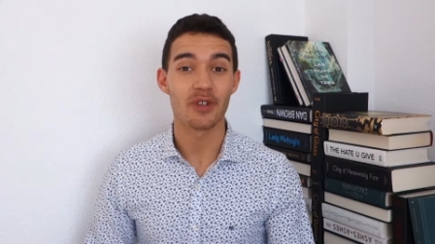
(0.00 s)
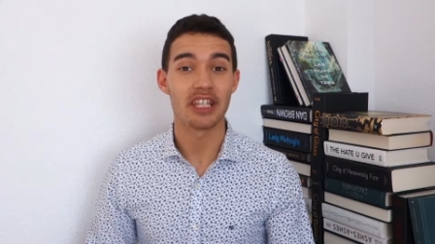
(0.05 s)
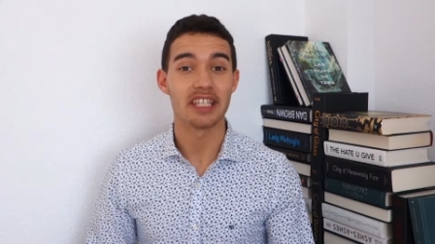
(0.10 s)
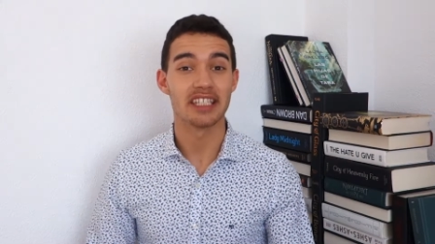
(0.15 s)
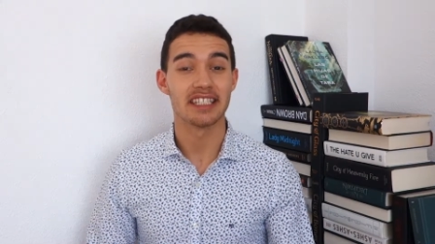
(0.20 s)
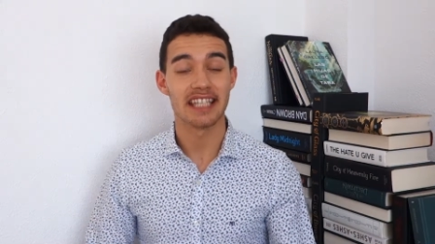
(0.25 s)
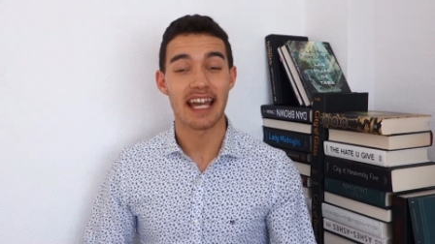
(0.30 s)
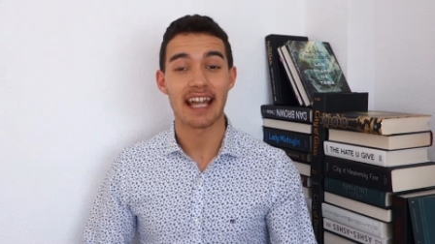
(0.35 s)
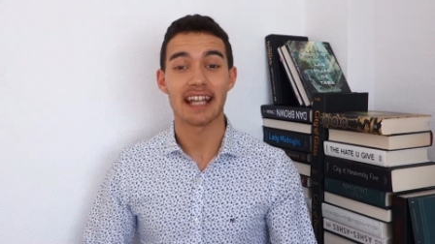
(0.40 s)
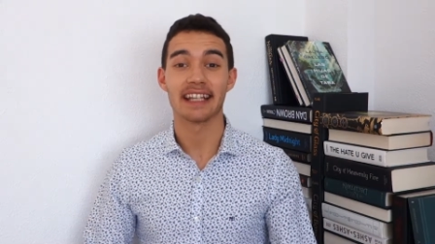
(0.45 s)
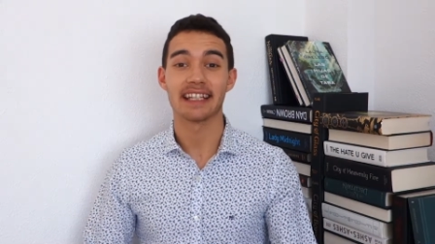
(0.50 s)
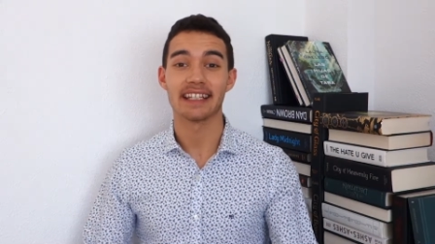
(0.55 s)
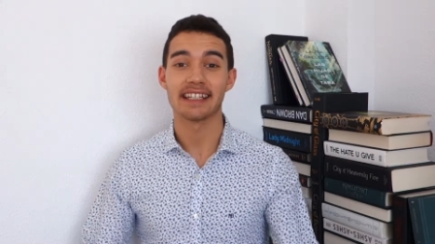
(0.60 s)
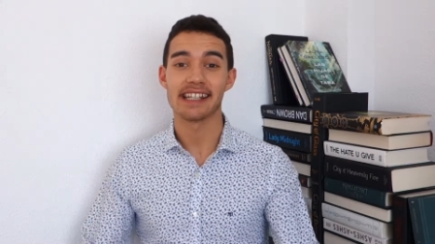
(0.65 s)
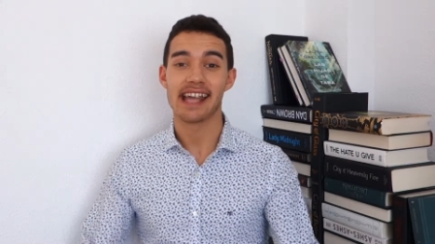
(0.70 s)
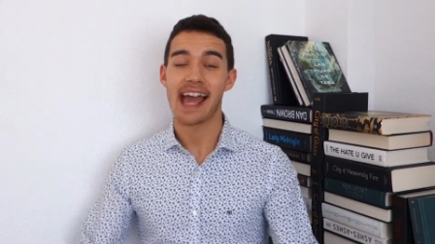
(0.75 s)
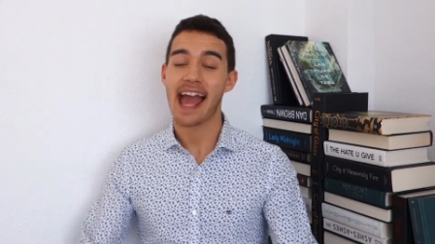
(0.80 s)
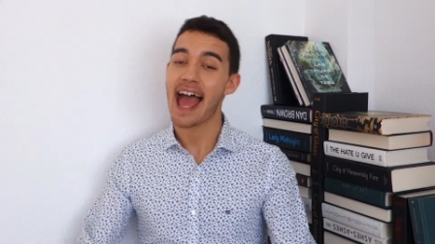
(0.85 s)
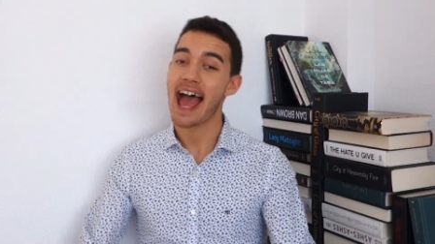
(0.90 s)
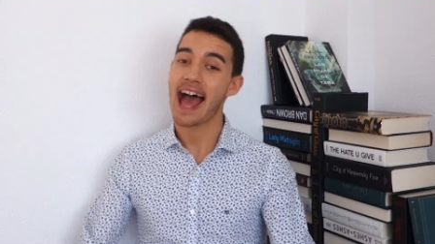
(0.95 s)
the
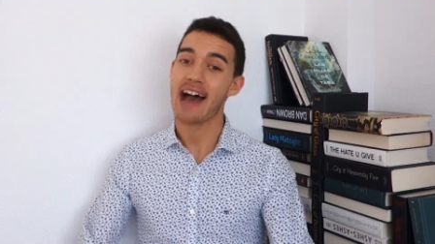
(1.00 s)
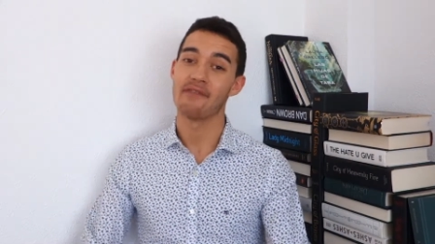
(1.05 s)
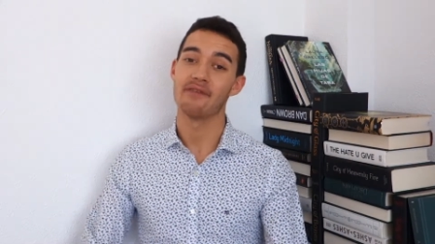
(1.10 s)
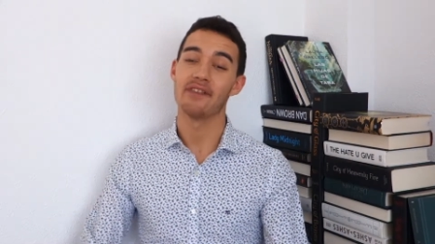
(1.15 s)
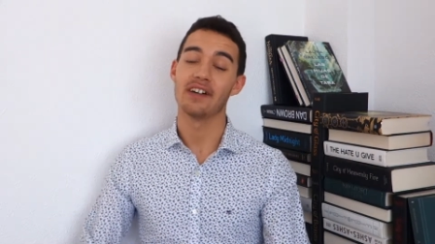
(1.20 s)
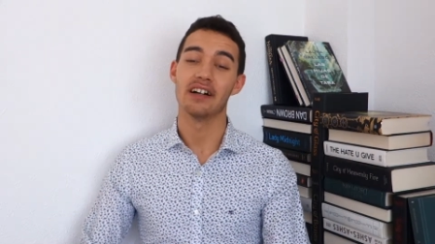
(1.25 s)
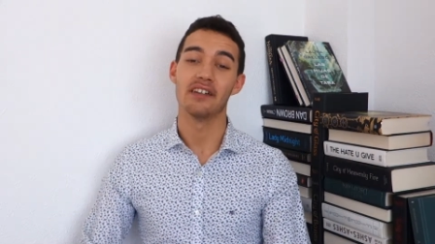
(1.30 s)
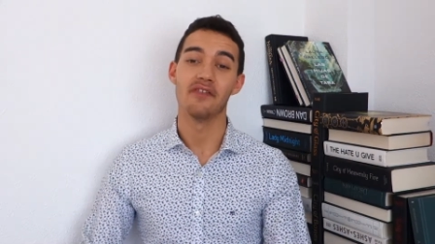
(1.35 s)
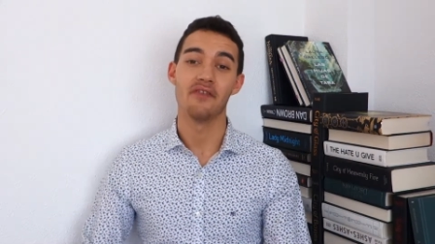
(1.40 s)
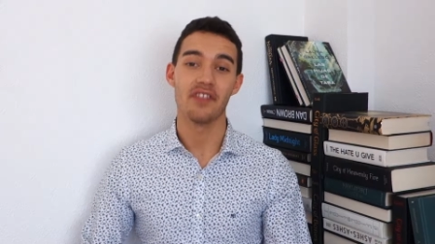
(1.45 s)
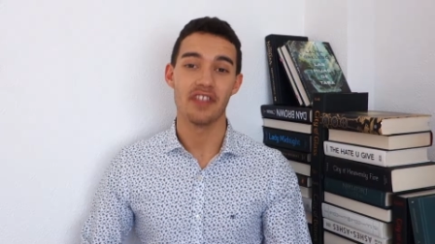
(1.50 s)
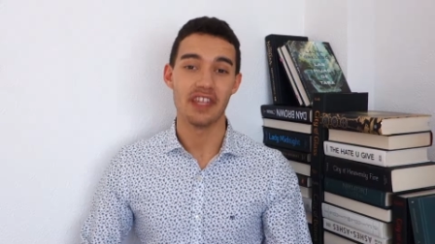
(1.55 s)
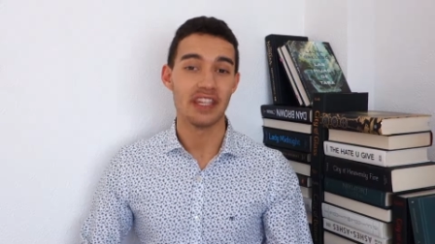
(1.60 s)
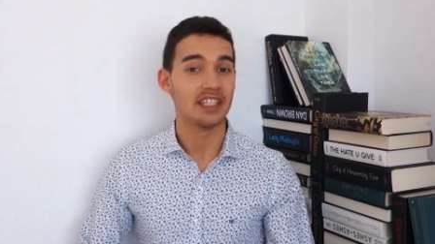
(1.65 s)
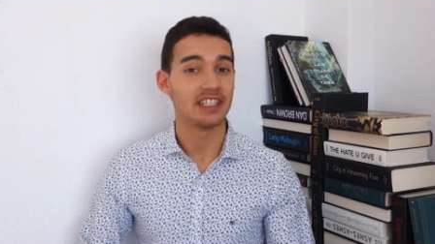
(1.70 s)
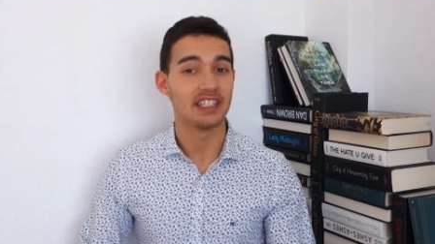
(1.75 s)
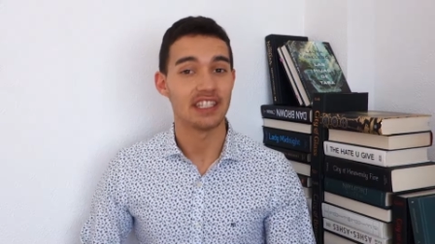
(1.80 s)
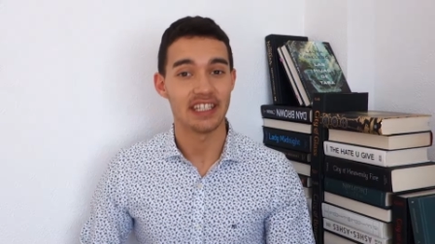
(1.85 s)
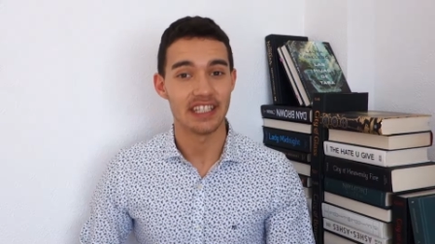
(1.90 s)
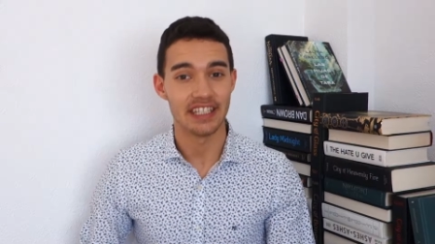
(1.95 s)
second half of
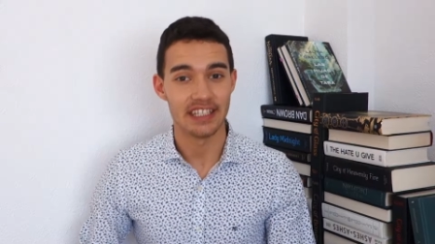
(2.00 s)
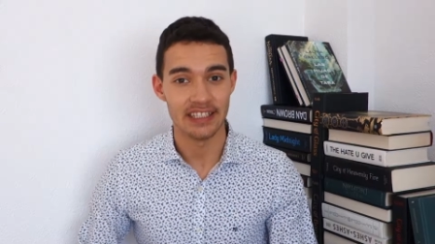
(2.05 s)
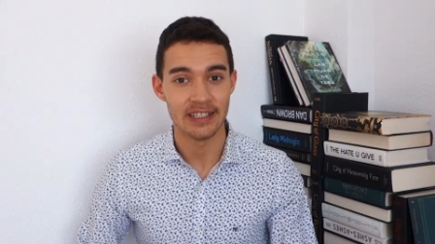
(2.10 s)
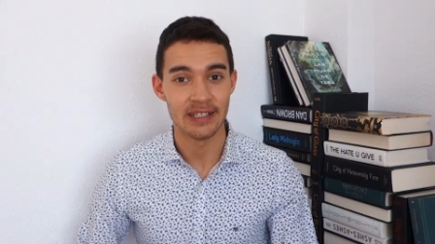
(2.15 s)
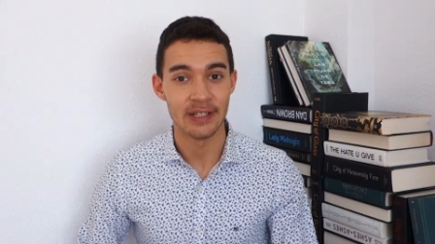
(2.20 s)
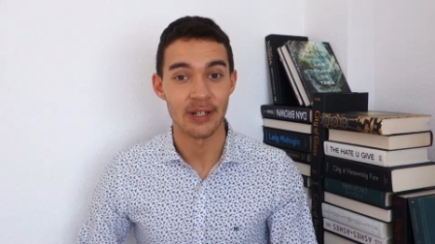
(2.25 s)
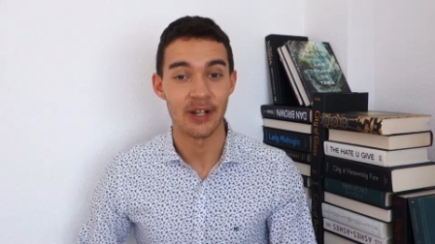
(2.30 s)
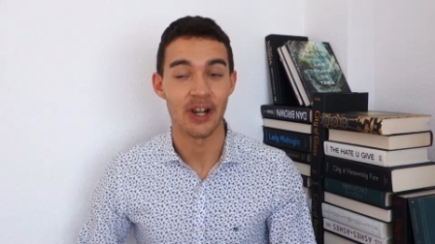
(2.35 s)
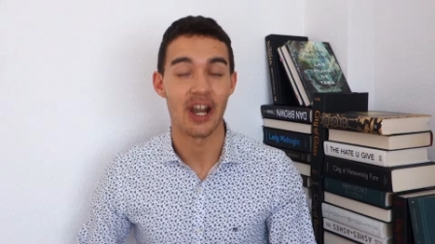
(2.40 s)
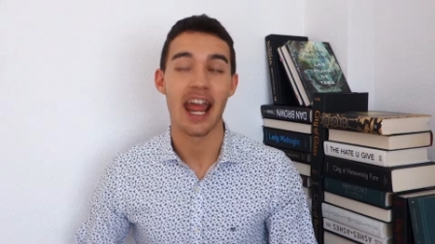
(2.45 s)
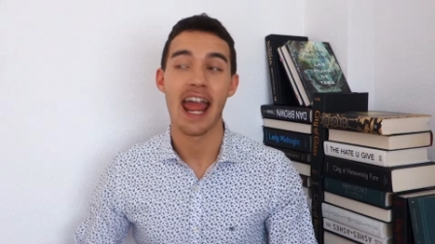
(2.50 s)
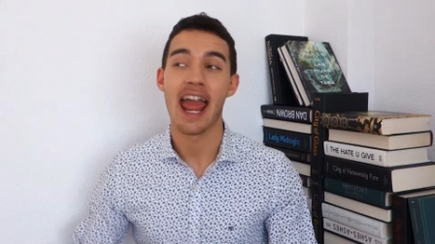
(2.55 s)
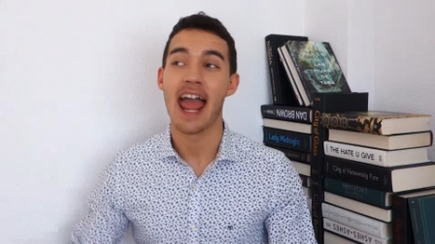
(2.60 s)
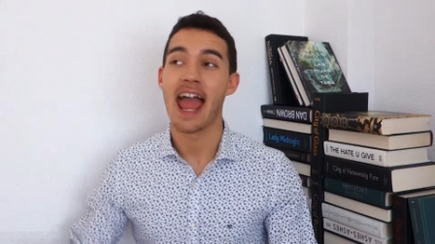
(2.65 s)
this year